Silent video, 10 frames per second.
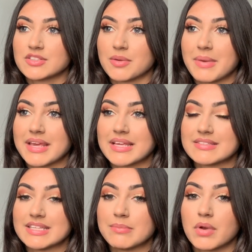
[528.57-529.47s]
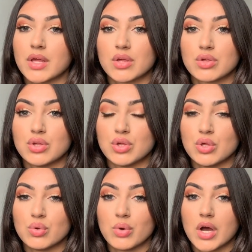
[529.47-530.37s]
to make it seem like
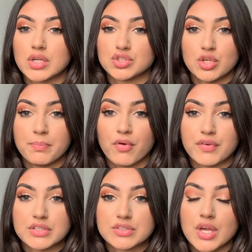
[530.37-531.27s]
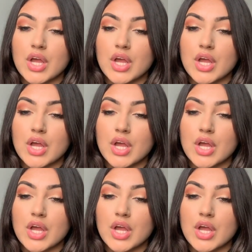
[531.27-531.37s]
you are too bothered.